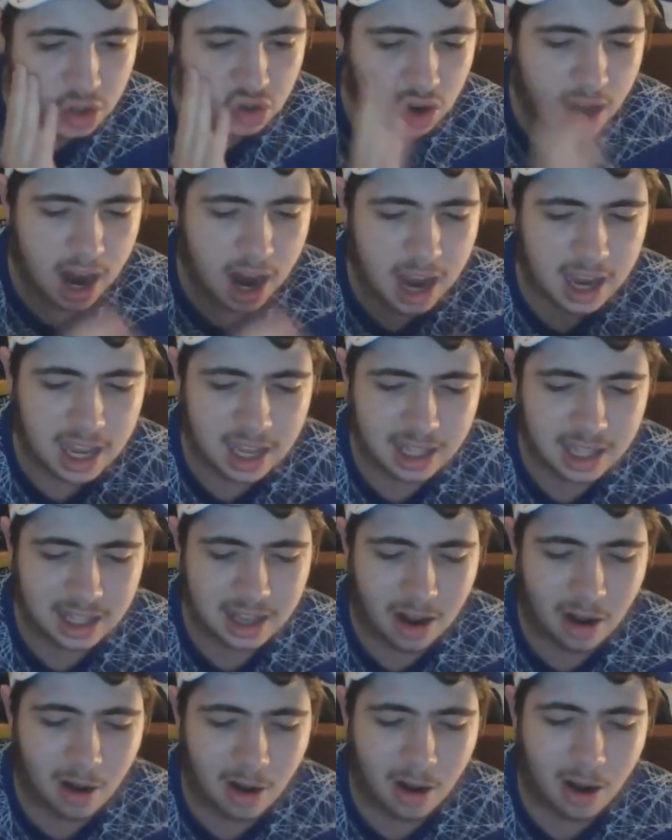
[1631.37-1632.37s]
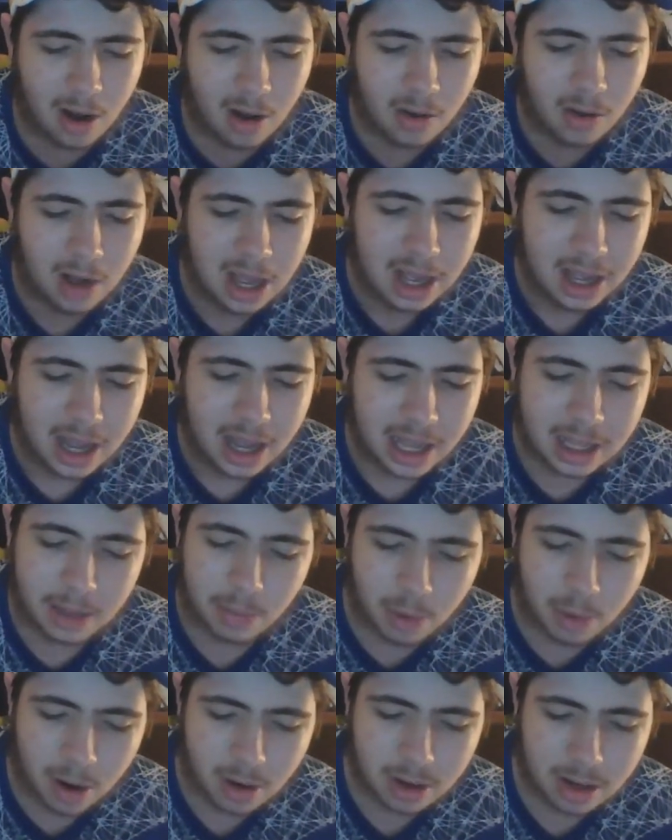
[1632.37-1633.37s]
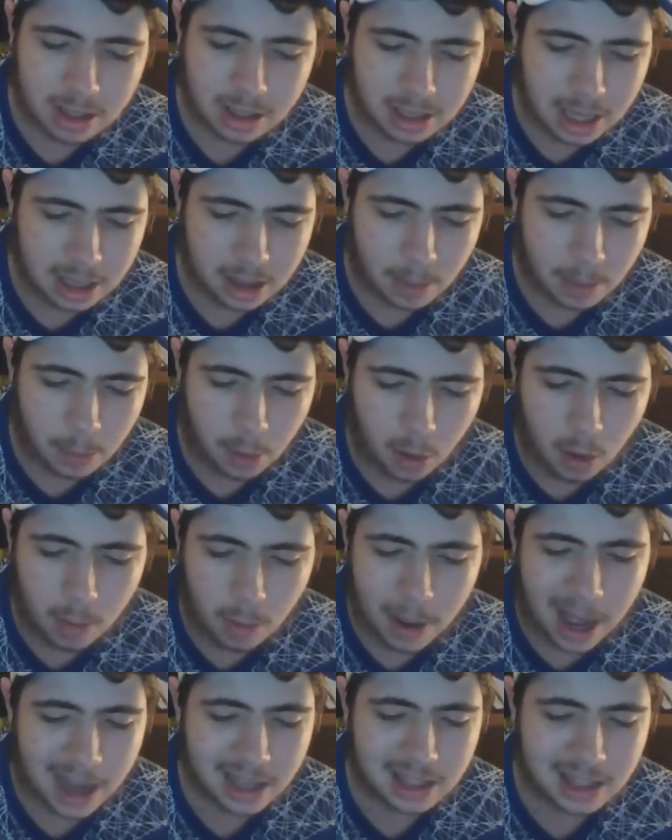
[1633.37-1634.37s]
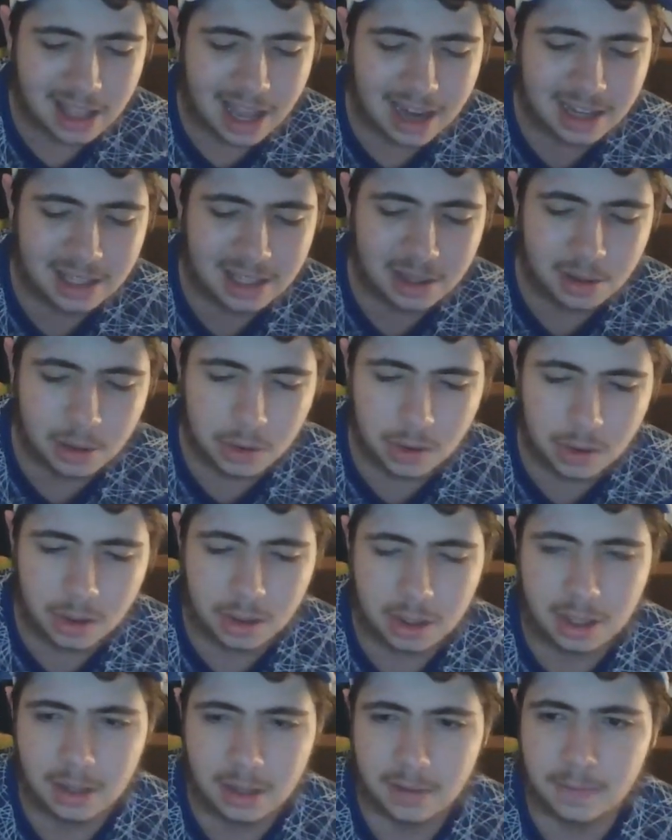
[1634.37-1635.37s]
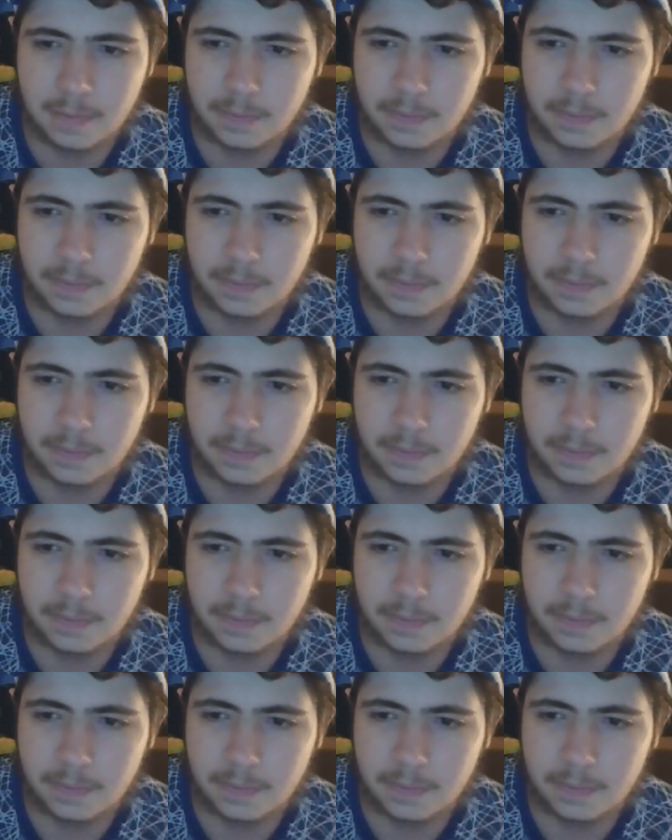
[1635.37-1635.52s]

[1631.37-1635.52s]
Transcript: Dragon. Oh, and the Broncos get the ball back. That is good.